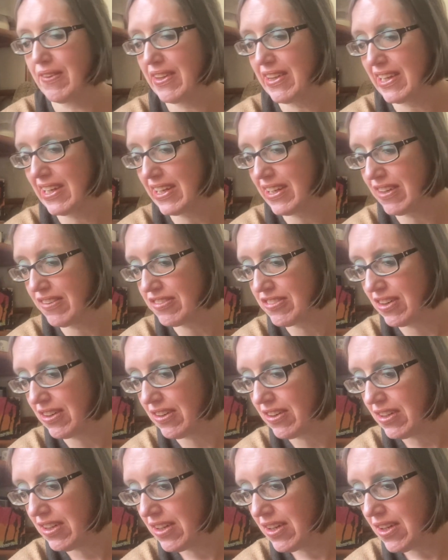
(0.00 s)
I think I've
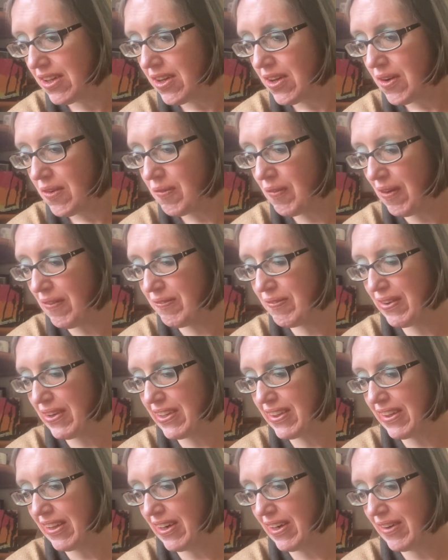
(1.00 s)
got one book that